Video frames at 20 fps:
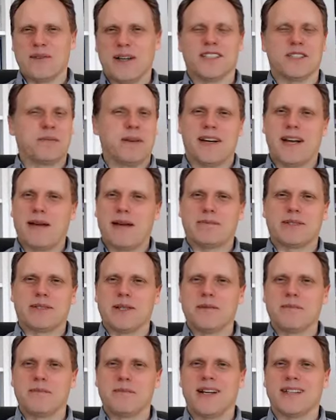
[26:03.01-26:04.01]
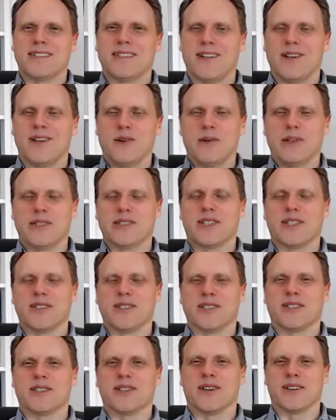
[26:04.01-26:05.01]
It's been an absolute pleasure. Always good
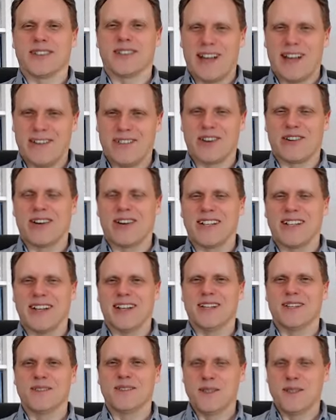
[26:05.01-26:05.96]
to talk. Have a great day.